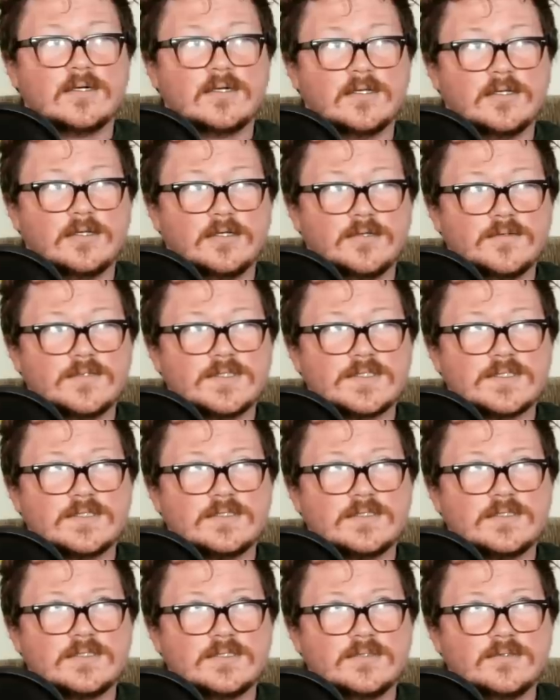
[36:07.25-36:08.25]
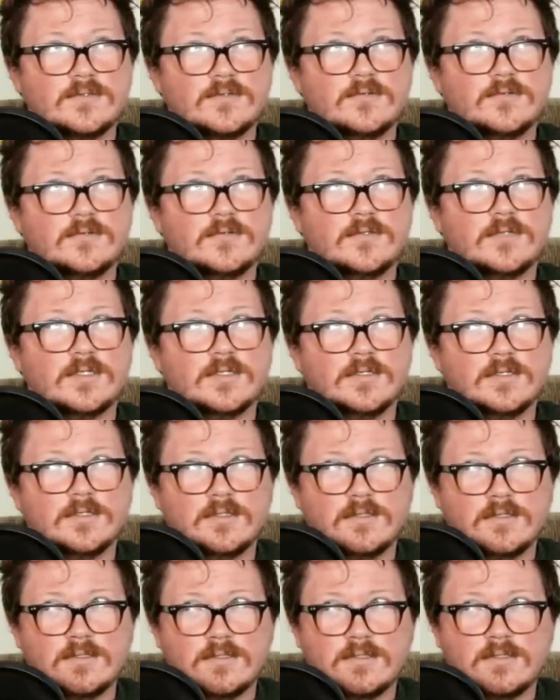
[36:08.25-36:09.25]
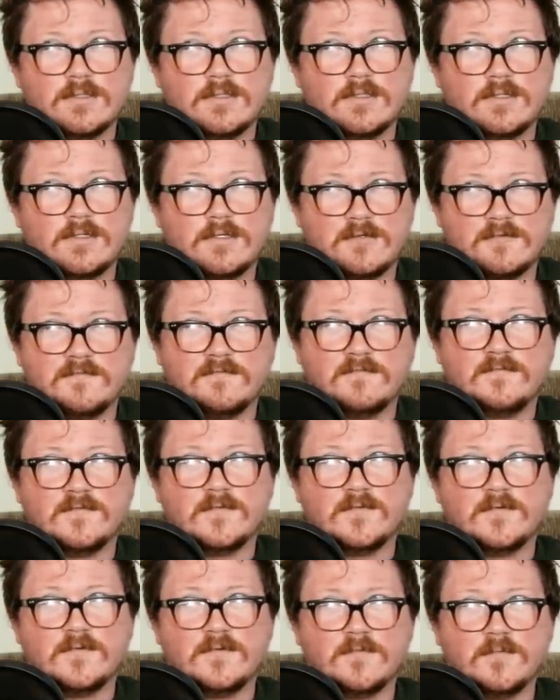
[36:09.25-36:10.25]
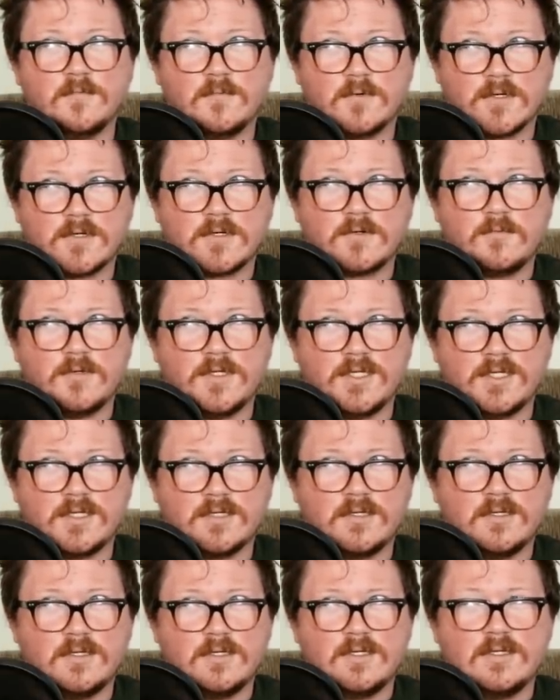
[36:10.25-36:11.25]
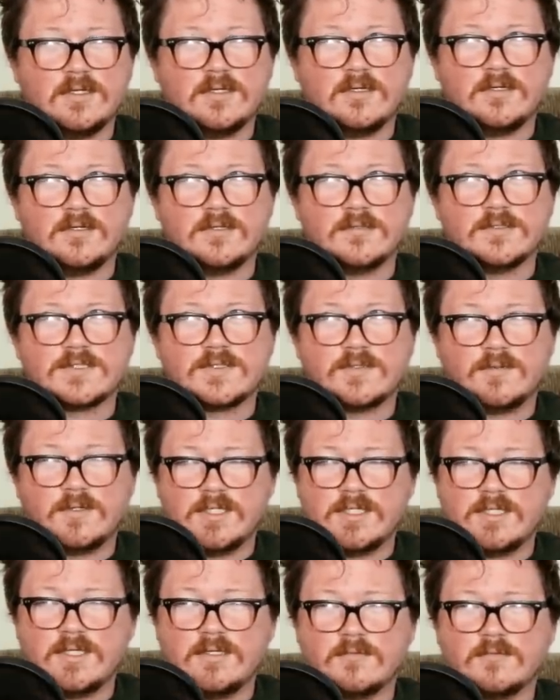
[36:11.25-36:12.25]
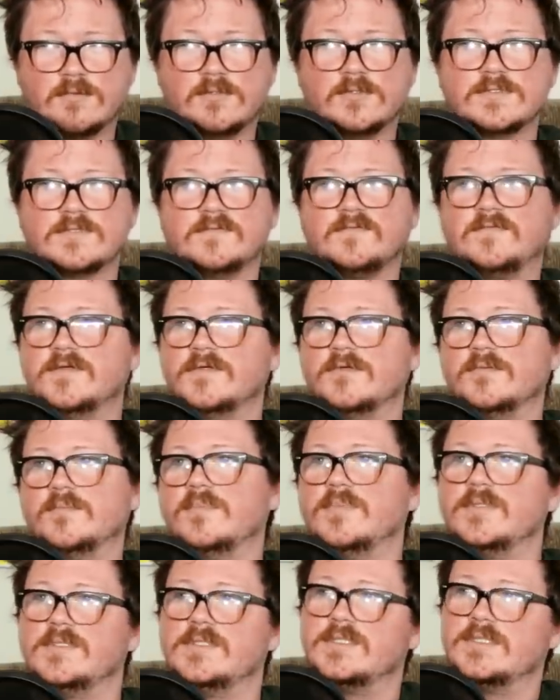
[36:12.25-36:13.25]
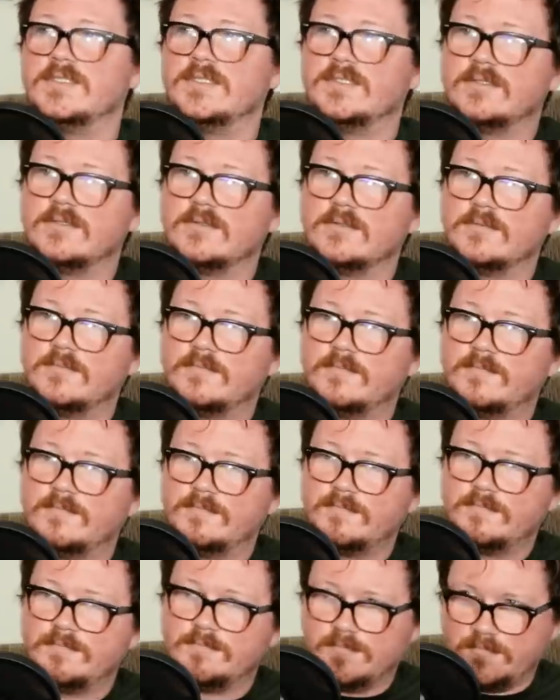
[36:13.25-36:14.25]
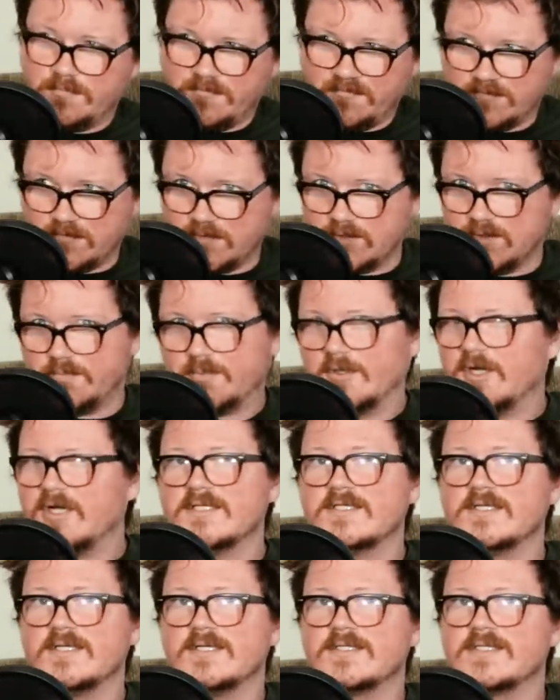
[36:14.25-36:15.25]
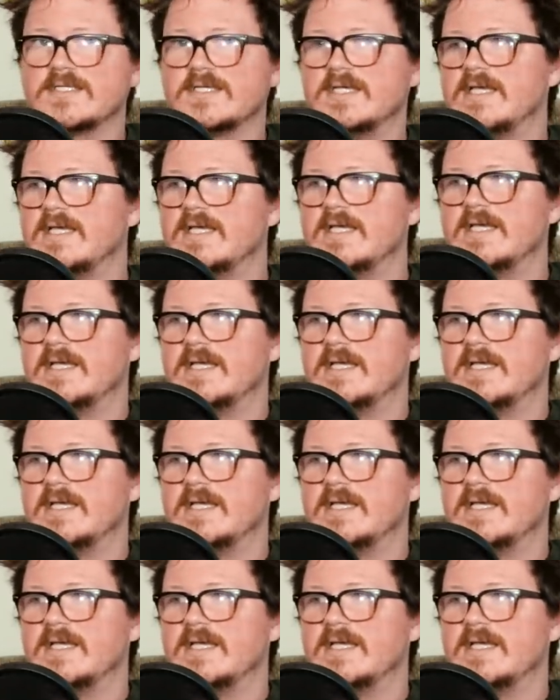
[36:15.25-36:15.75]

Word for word: close to a full work week there was 28 rolls of film to fully process.